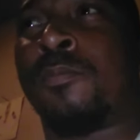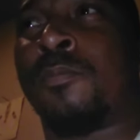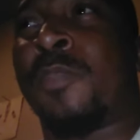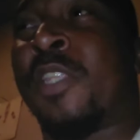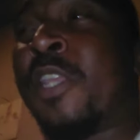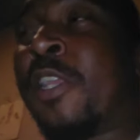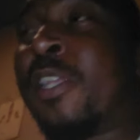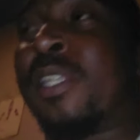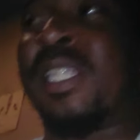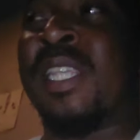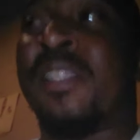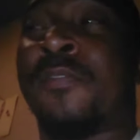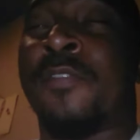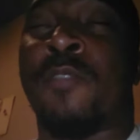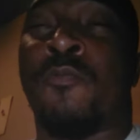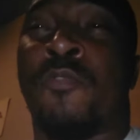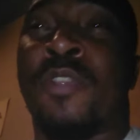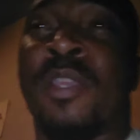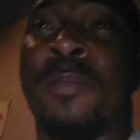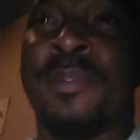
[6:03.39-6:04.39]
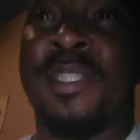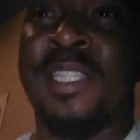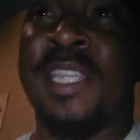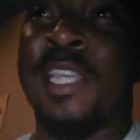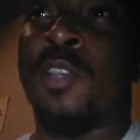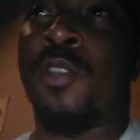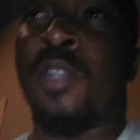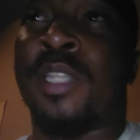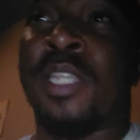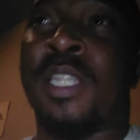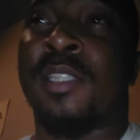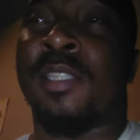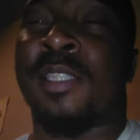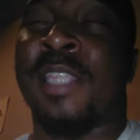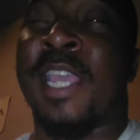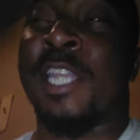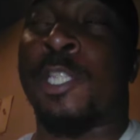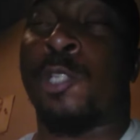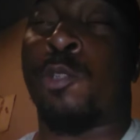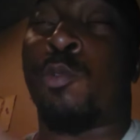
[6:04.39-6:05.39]
There's even reptilian
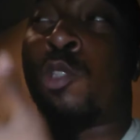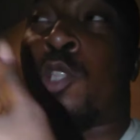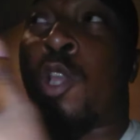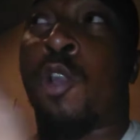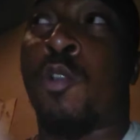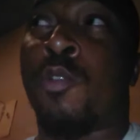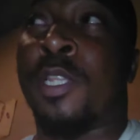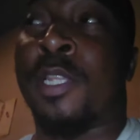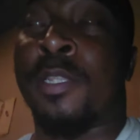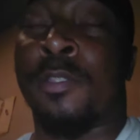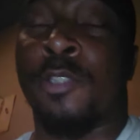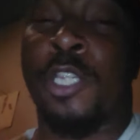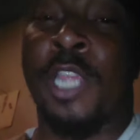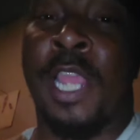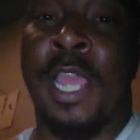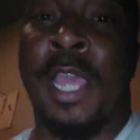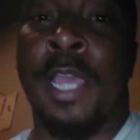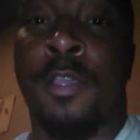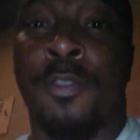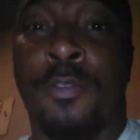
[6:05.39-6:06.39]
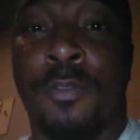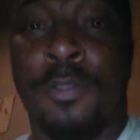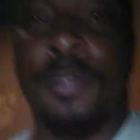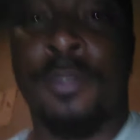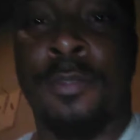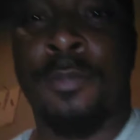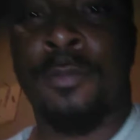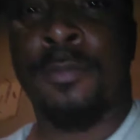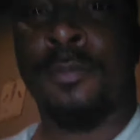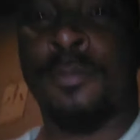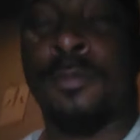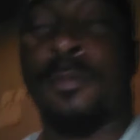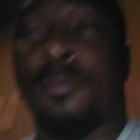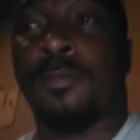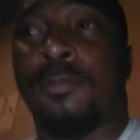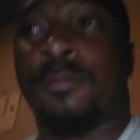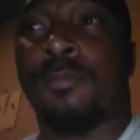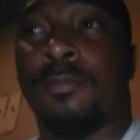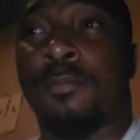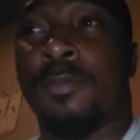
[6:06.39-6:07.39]
statues holding a child.
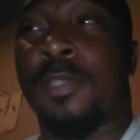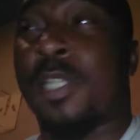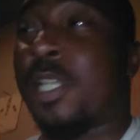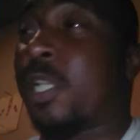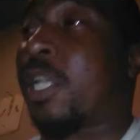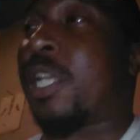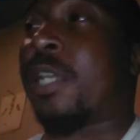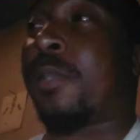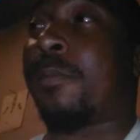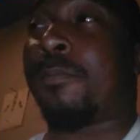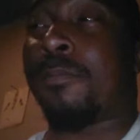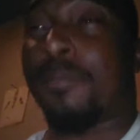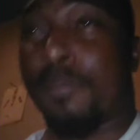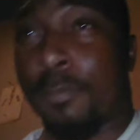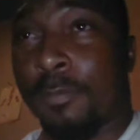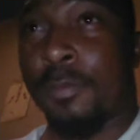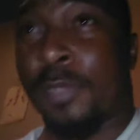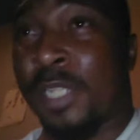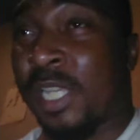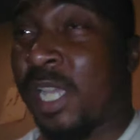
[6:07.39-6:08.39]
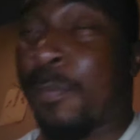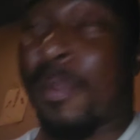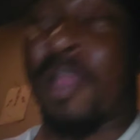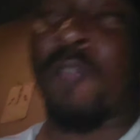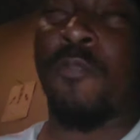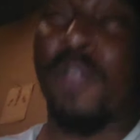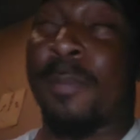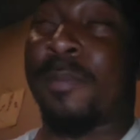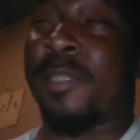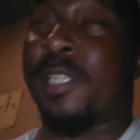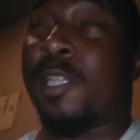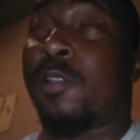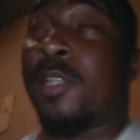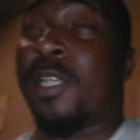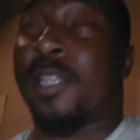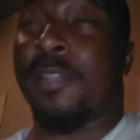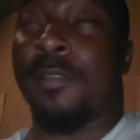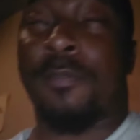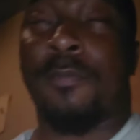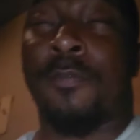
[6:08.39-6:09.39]
Look it up. Look at my
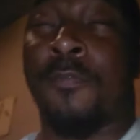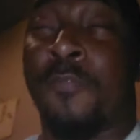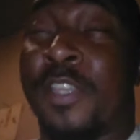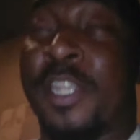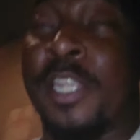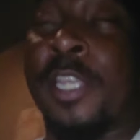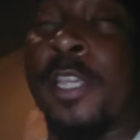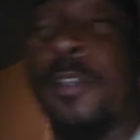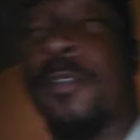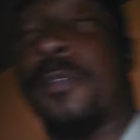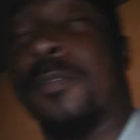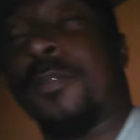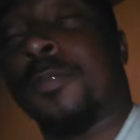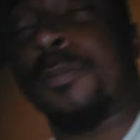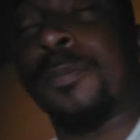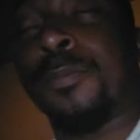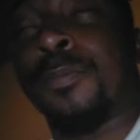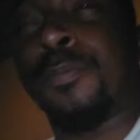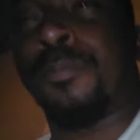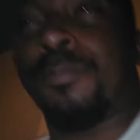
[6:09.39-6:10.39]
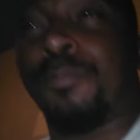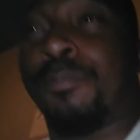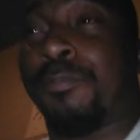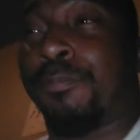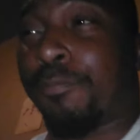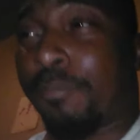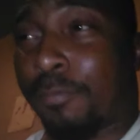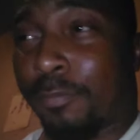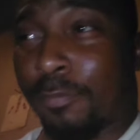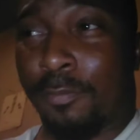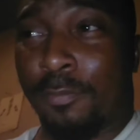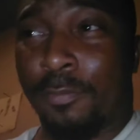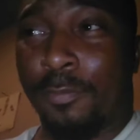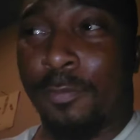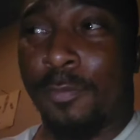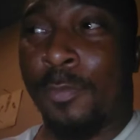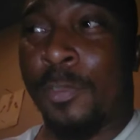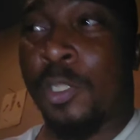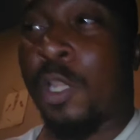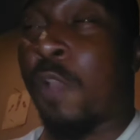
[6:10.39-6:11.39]
reptilian video.
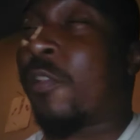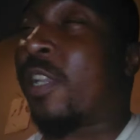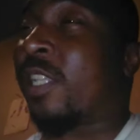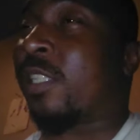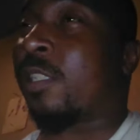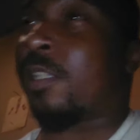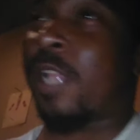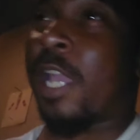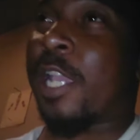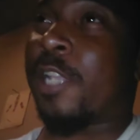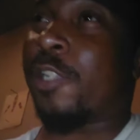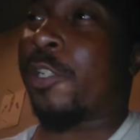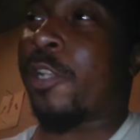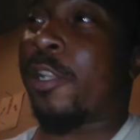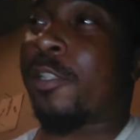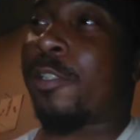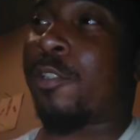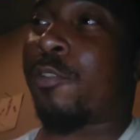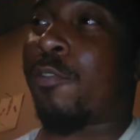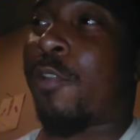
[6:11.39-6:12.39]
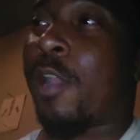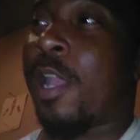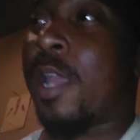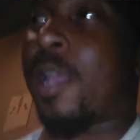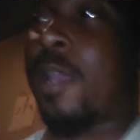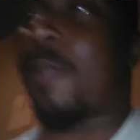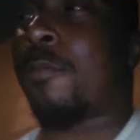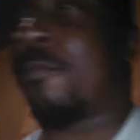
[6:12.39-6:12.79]
Don't forget to like, share, and subscribe.